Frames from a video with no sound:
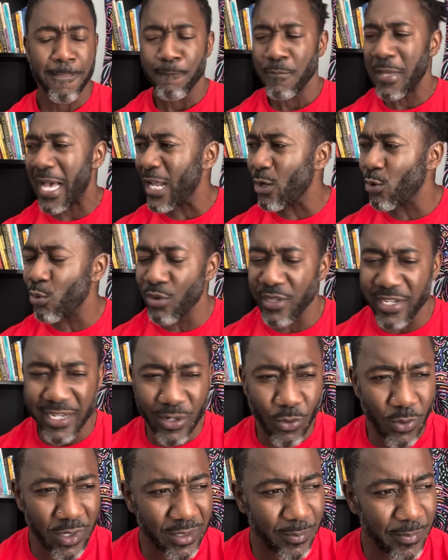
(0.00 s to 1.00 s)
I don't care
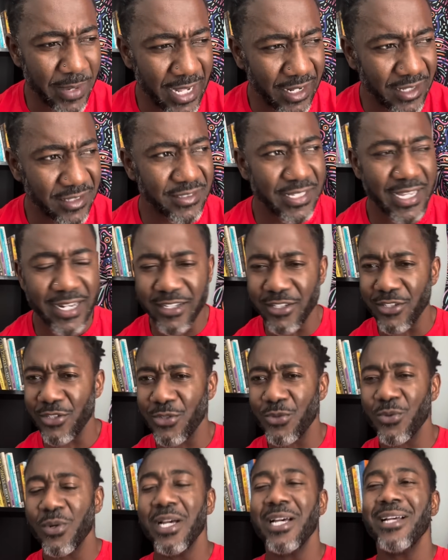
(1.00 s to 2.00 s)
what a man is telling you.